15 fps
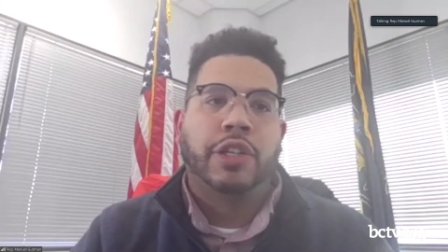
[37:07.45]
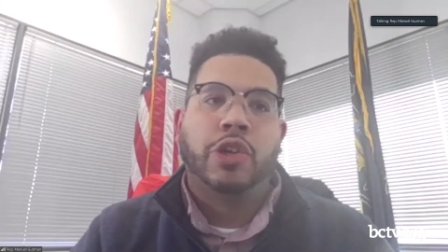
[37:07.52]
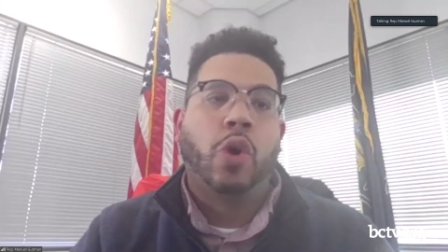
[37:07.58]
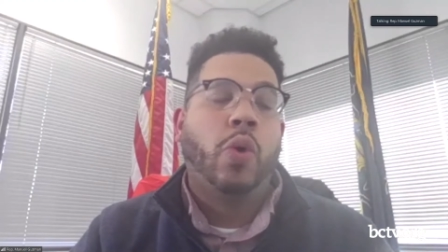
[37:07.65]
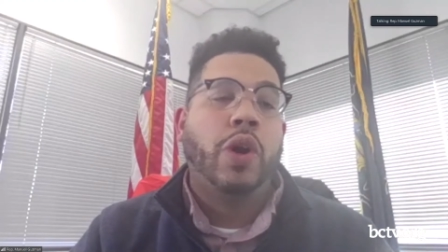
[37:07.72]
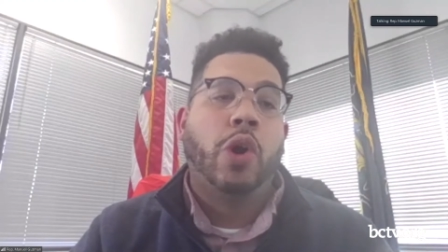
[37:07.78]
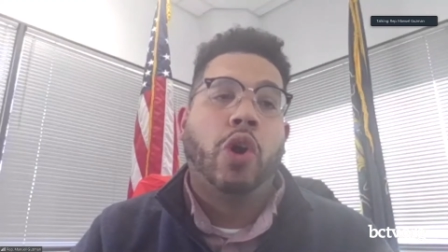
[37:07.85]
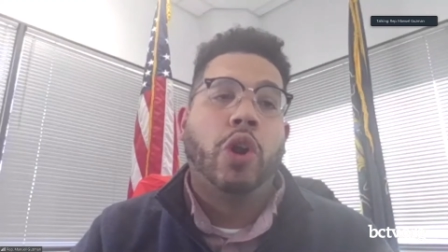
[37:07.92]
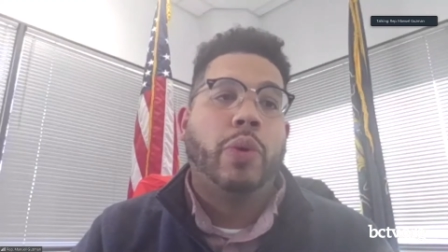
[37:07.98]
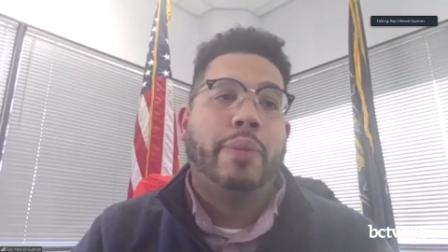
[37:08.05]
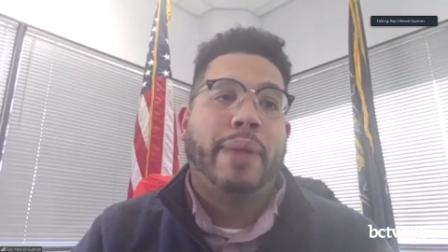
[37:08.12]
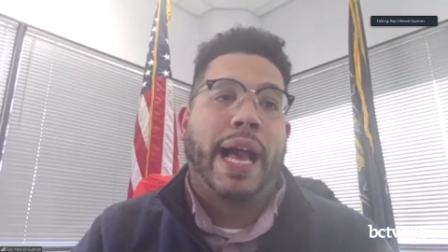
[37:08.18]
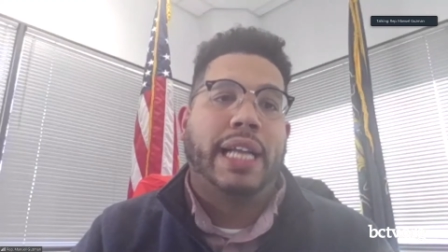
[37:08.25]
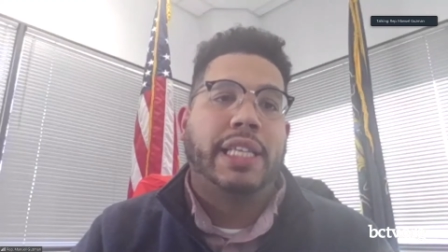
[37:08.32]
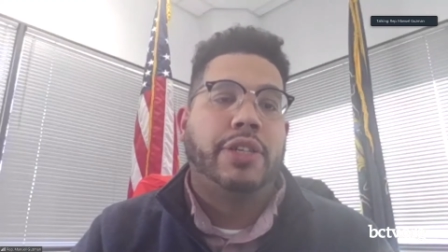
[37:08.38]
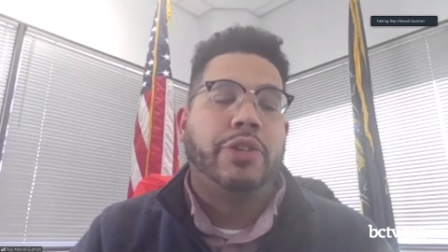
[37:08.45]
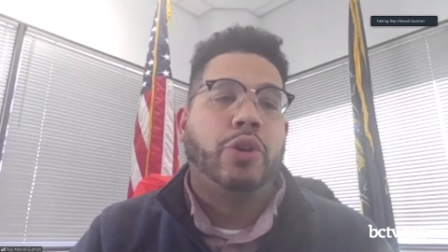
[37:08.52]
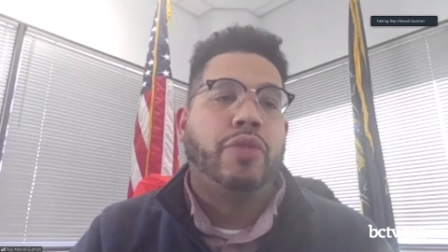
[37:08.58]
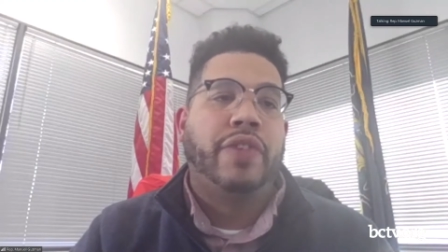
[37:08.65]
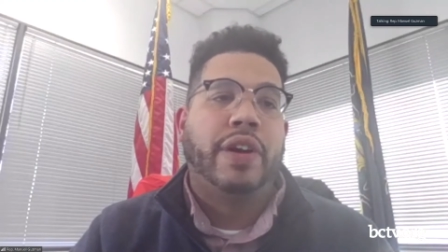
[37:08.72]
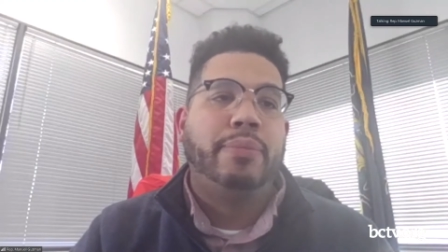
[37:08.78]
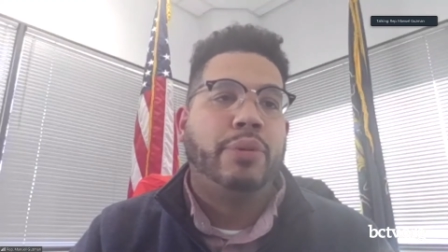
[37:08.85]
going all the way back to
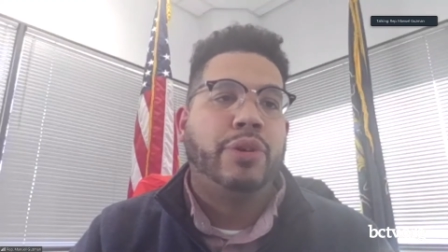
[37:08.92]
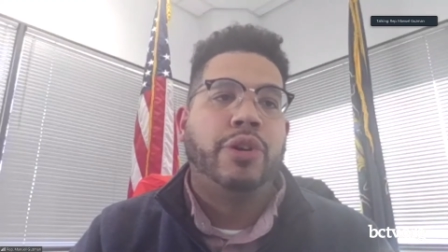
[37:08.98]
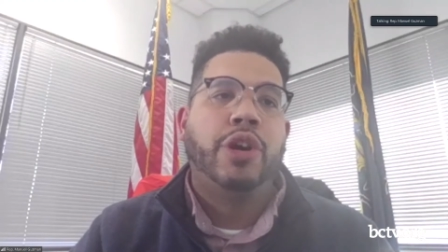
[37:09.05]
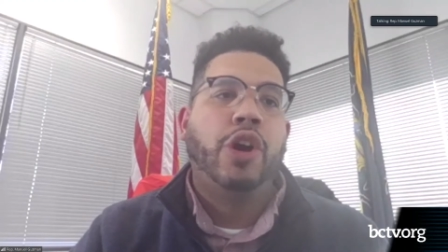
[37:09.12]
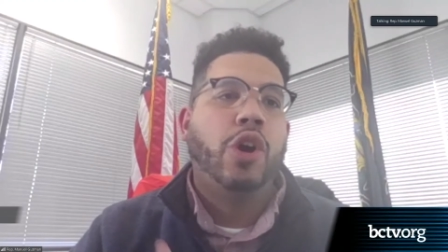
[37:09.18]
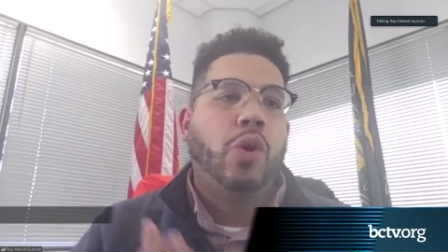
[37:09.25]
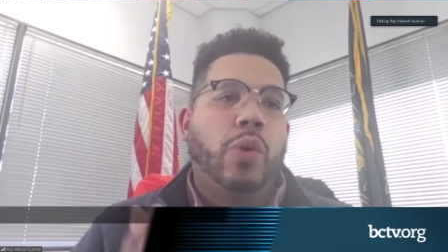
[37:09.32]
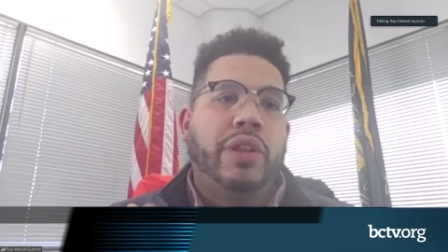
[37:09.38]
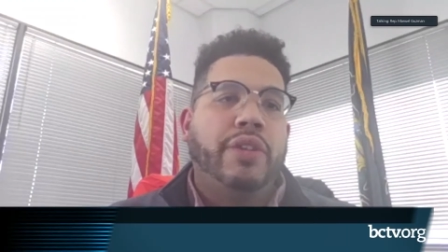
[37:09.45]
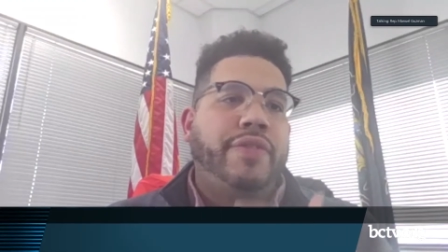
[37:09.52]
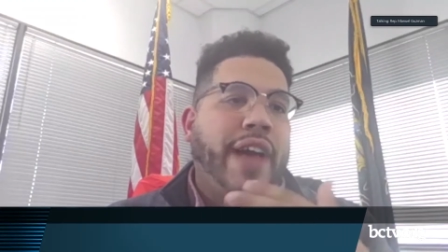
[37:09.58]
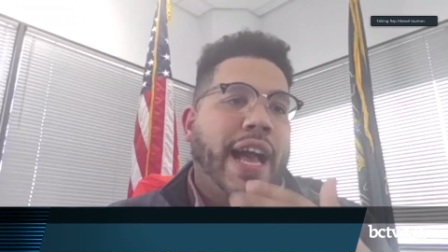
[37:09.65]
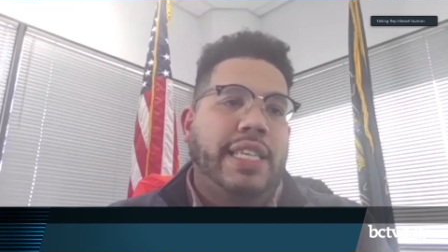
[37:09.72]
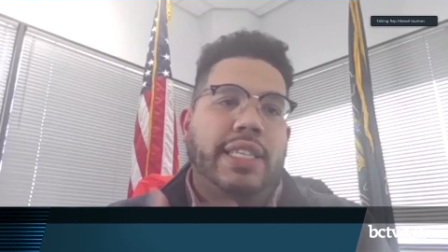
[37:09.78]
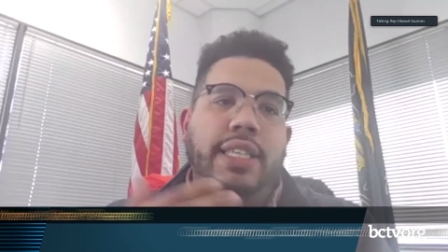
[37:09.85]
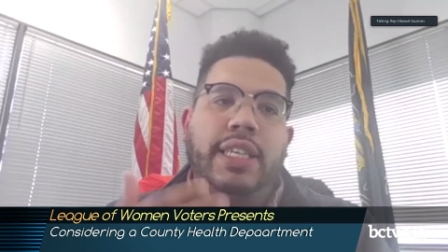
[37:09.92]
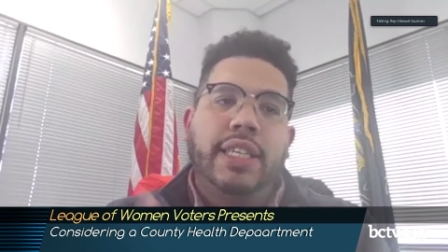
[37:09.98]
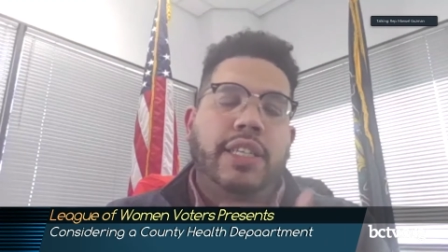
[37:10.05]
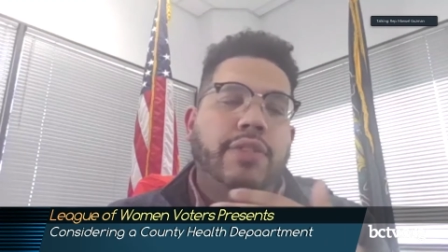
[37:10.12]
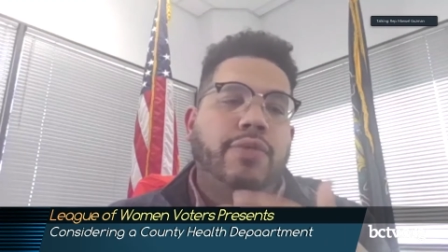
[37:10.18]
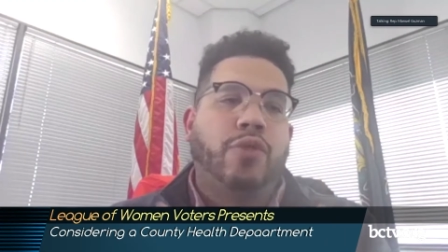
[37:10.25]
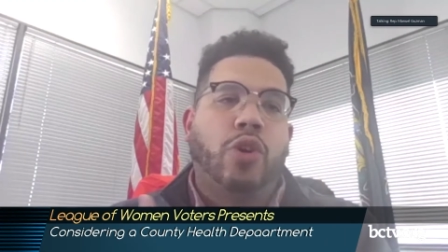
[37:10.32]
November when the
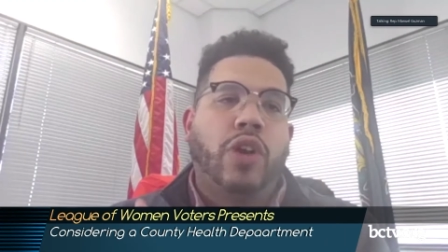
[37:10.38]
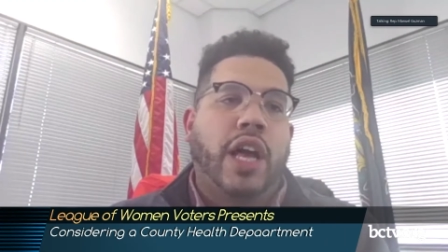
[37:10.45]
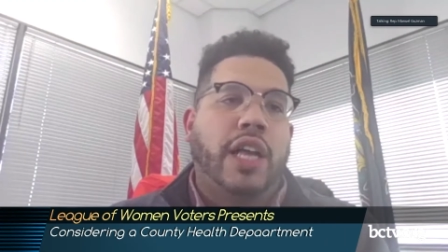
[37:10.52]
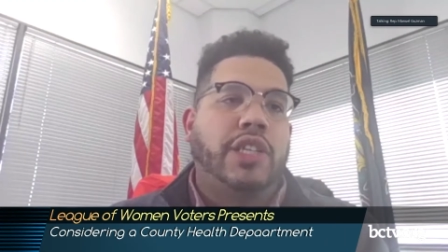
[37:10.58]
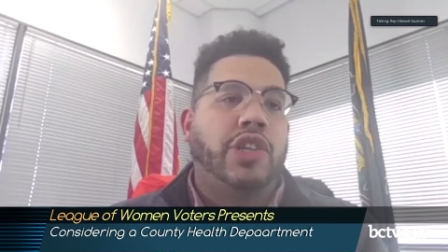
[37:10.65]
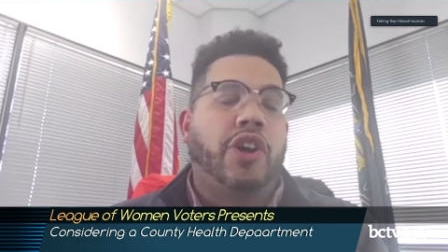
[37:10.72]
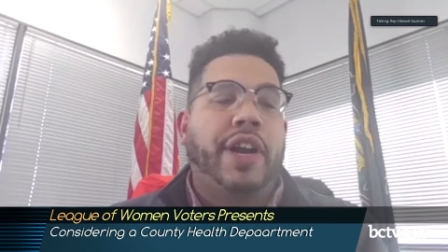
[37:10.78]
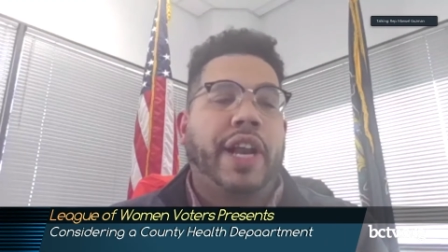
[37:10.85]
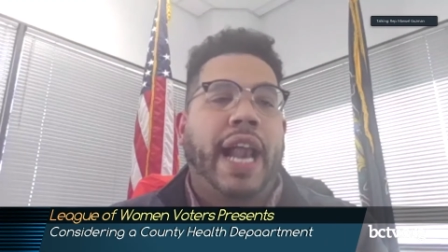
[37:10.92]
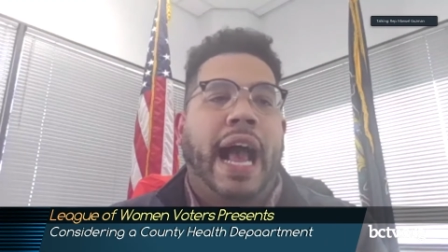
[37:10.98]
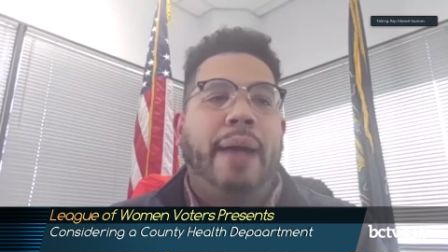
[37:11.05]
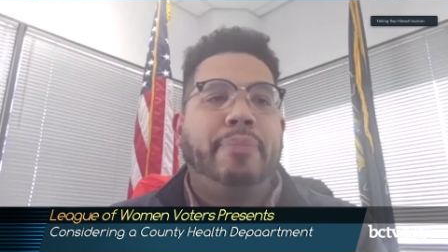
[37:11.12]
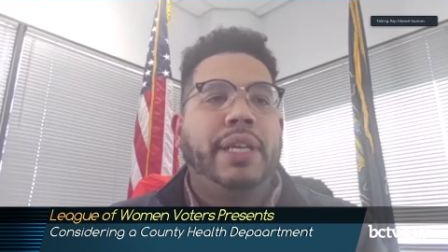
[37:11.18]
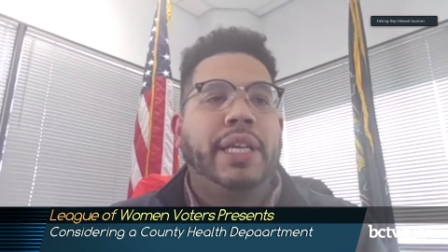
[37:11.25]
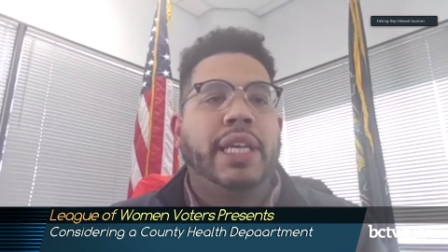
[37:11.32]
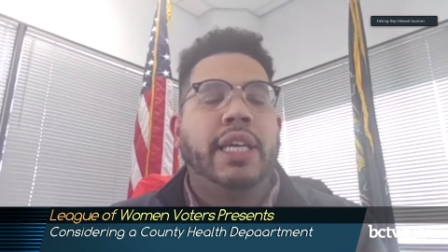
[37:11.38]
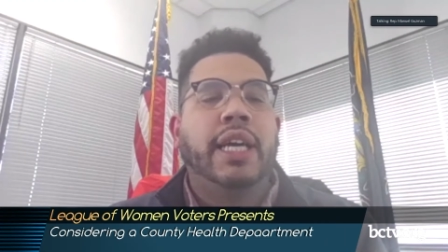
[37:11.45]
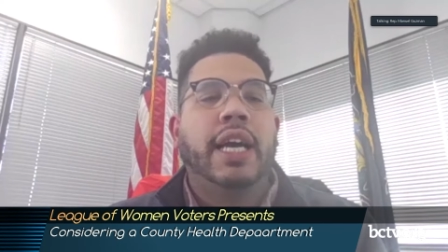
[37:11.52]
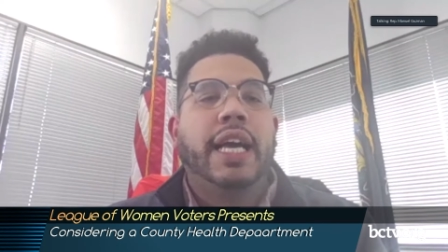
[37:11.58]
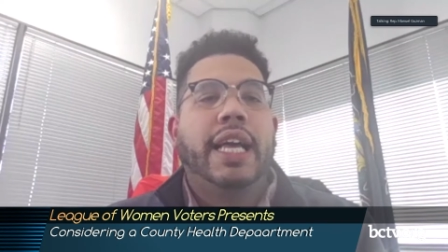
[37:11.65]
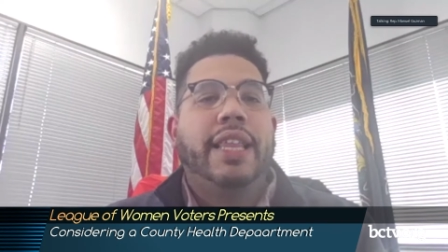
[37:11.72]
vaccine rollout started happening,